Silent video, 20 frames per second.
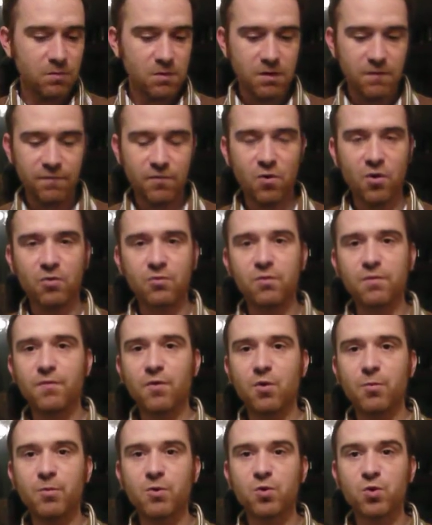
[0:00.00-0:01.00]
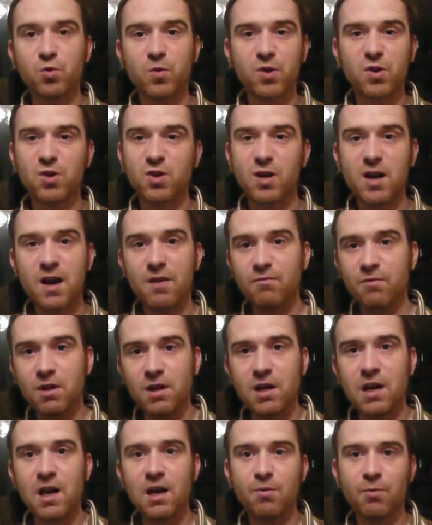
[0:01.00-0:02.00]
If not, you follow me on Twitter, at
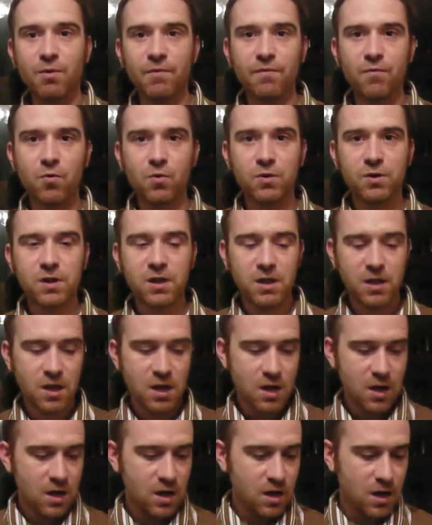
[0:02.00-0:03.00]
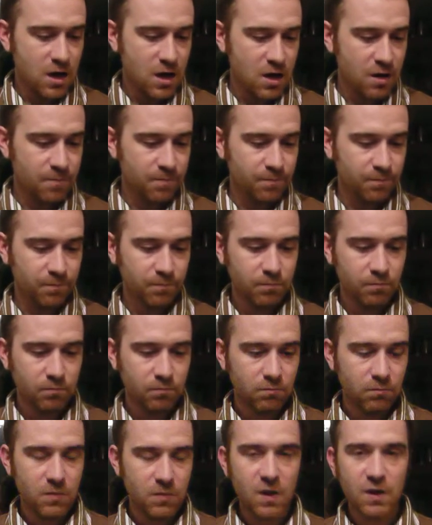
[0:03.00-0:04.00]
RealEdder140.
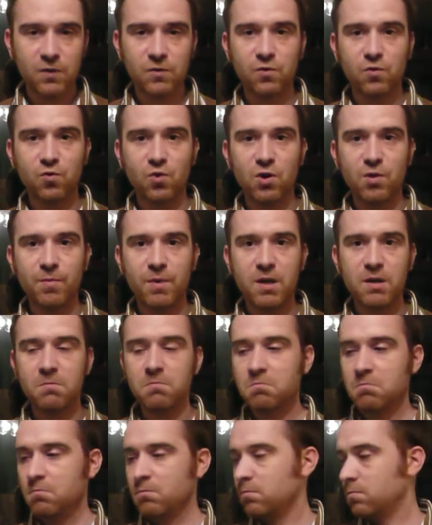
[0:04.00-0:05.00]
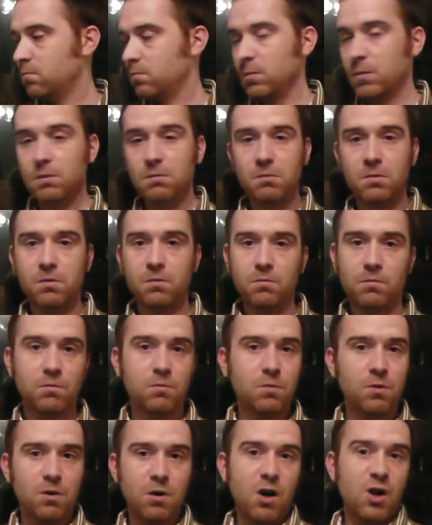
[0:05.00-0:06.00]
Thanks for joining me.
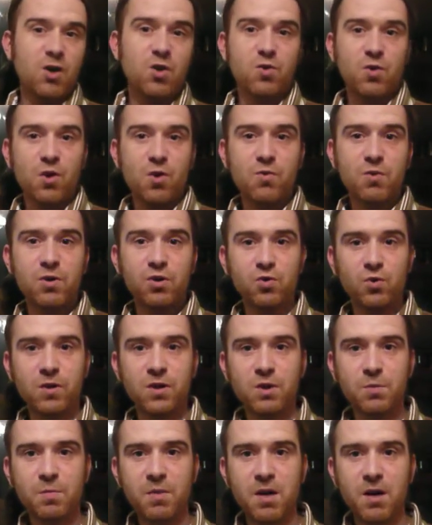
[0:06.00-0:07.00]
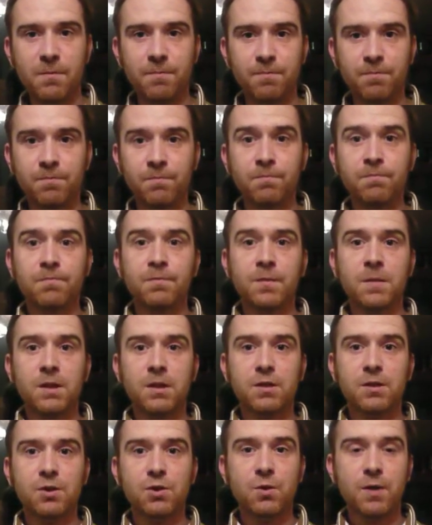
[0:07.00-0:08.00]
I'm going to go and enjoy this beer.
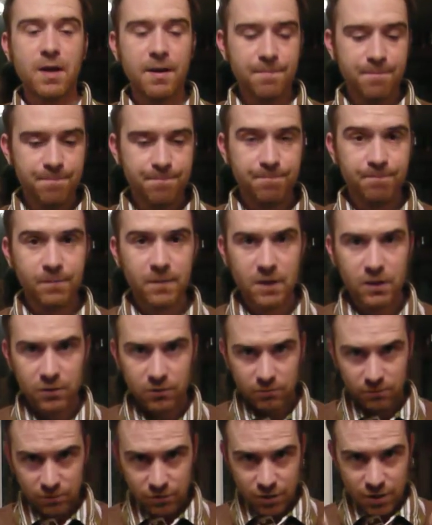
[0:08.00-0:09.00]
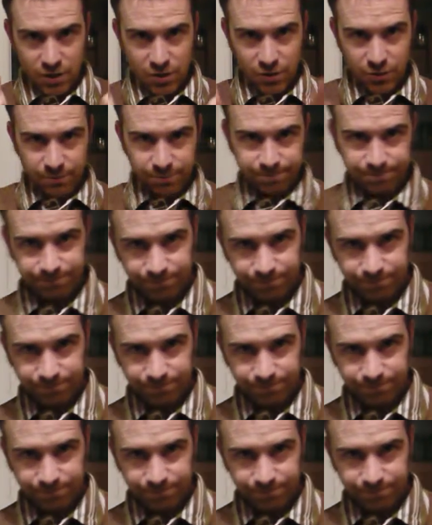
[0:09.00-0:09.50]
See you again. Cheers.